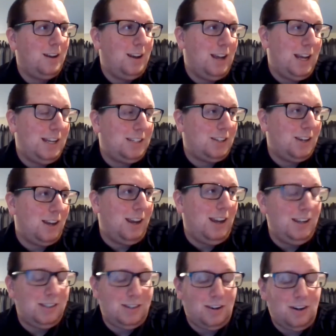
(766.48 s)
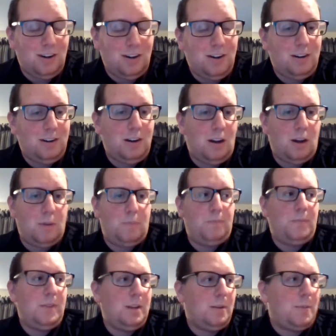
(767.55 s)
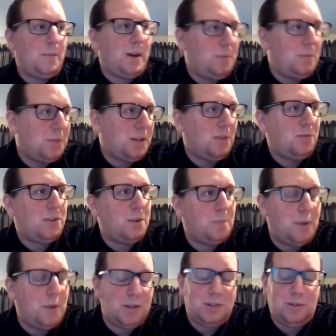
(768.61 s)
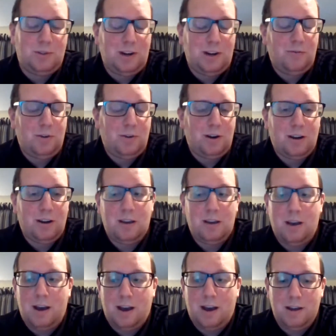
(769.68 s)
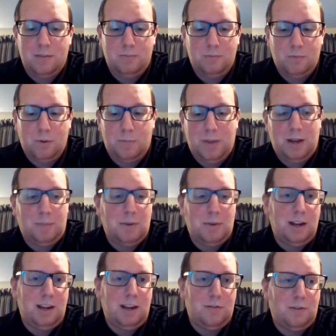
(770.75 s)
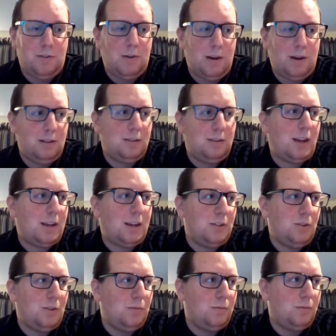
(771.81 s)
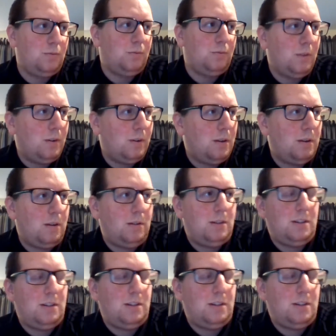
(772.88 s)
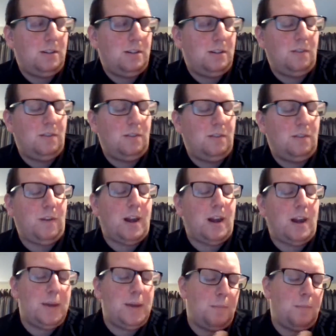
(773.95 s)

he's going to learn a lot about himself from a personal level. And I'm a big believer in that sort of developing a player